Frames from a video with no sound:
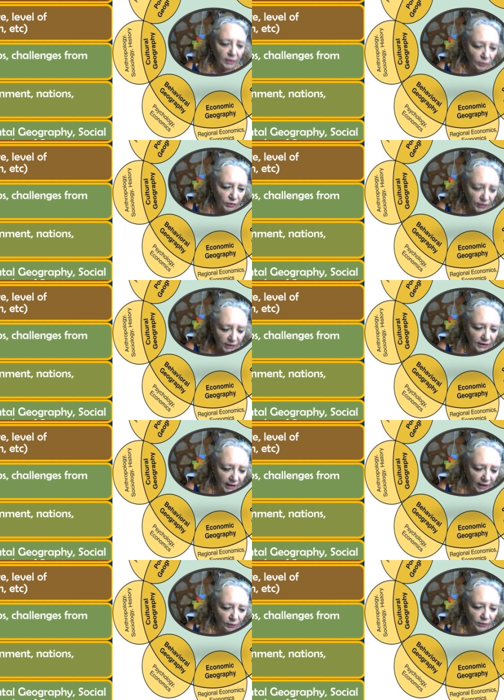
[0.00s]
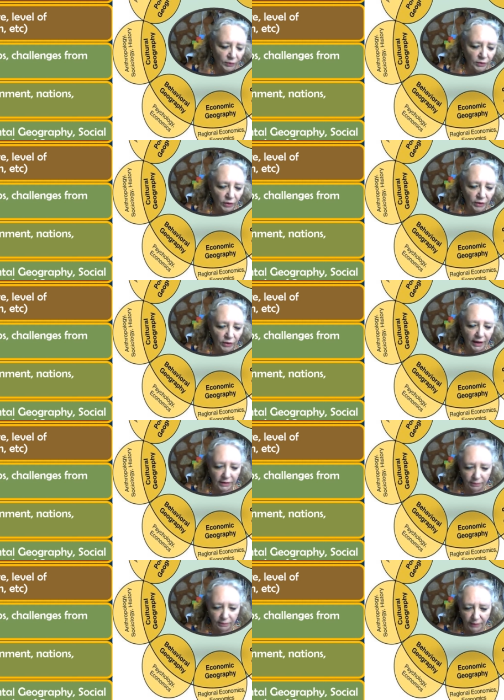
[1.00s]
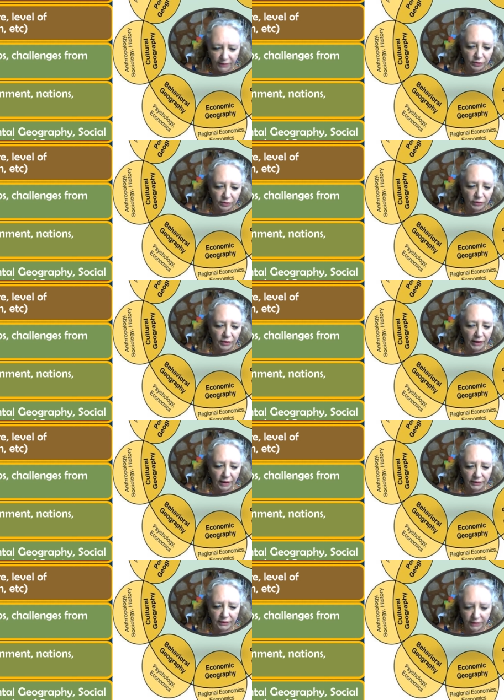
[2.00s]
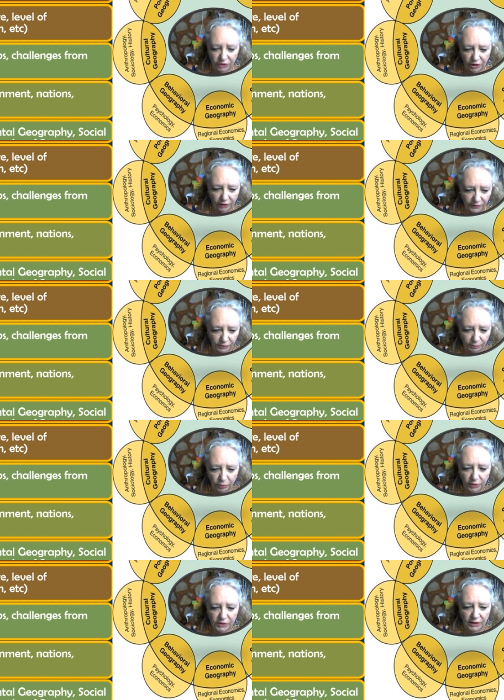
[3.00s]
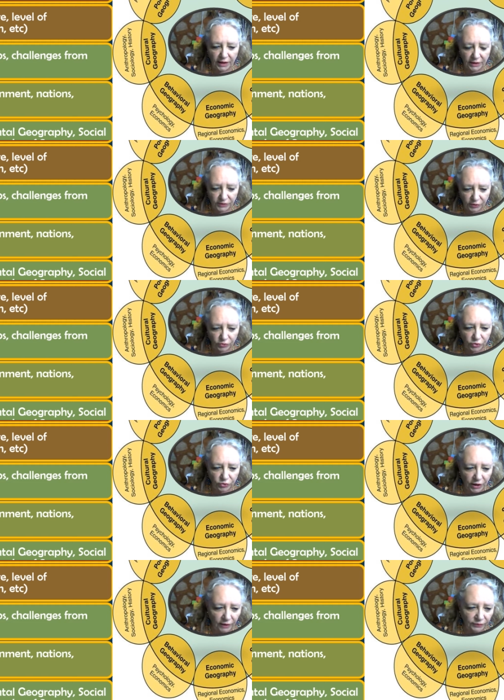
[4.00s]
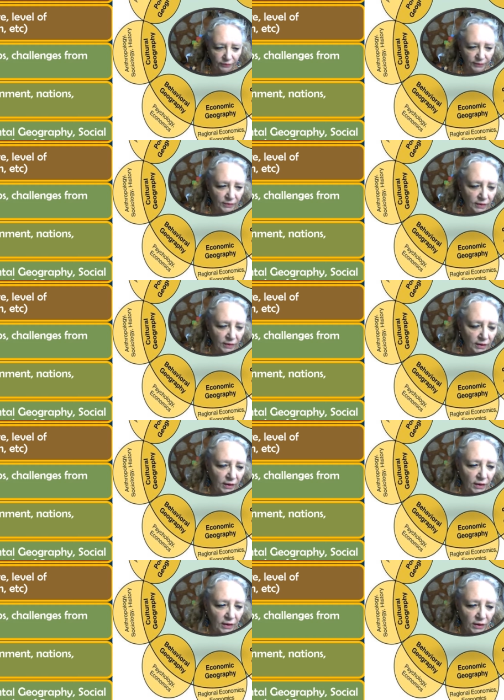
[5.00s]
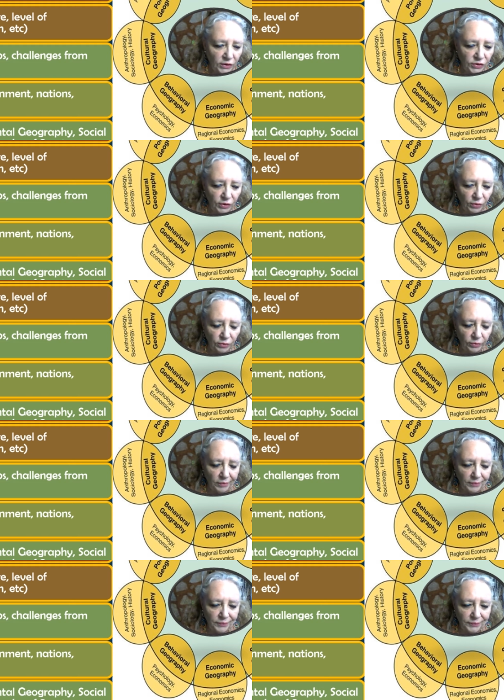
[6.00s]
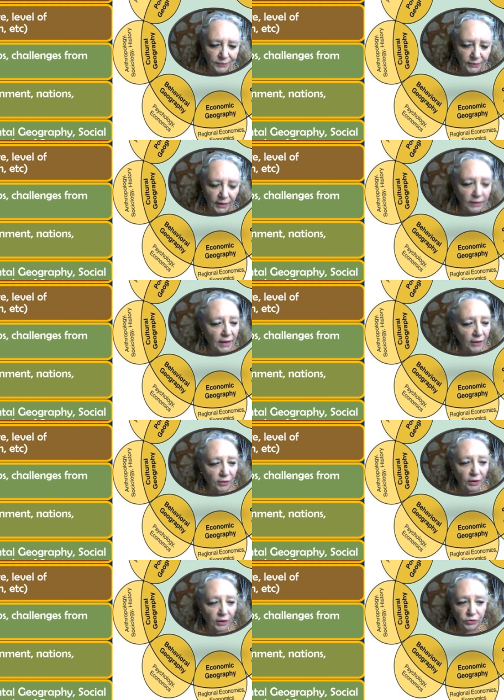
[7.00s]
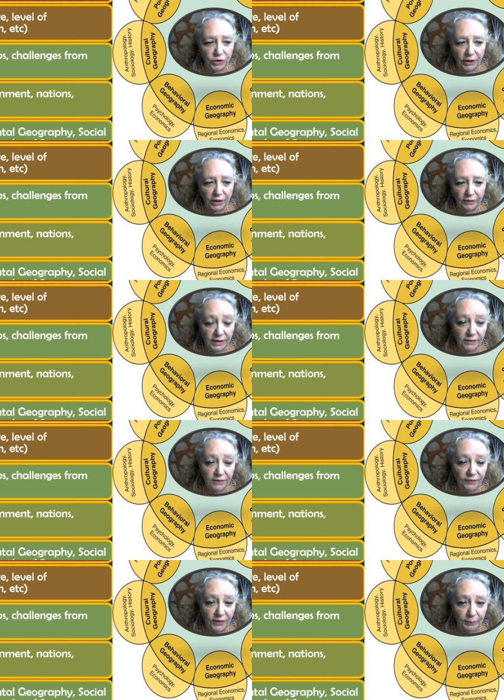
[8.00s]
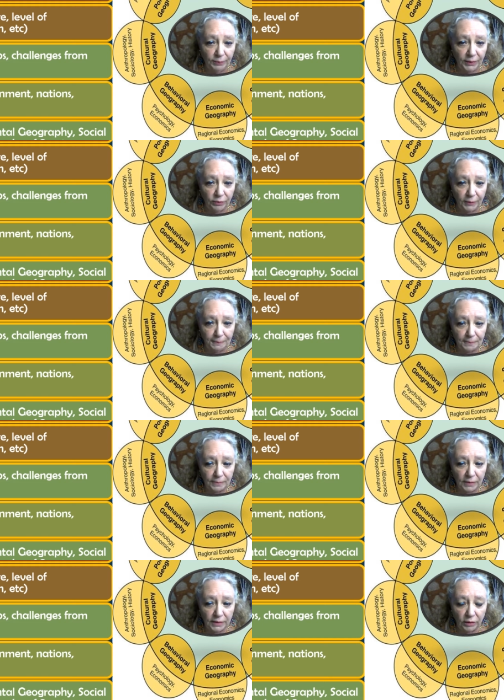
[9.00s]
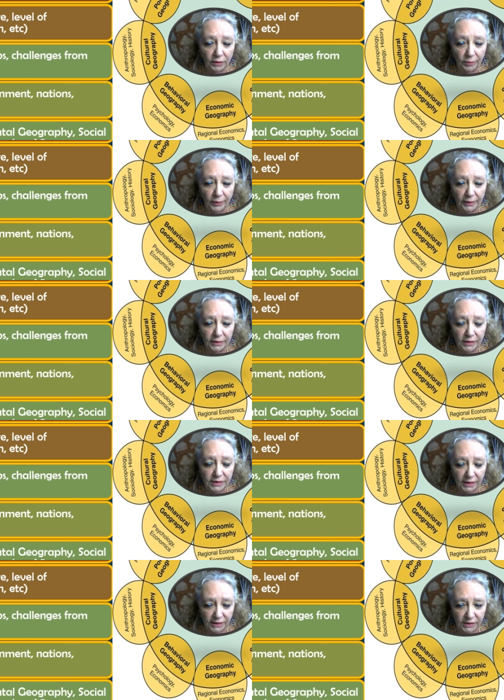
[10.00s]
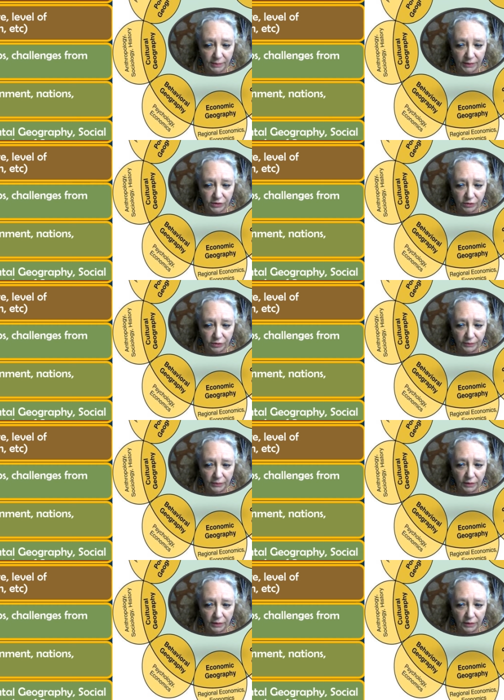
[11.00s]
Within that, we will look at the medical and the geography of sports and social geography. So, and agricultural geography, that's a very big one. That'll come about in the second semester.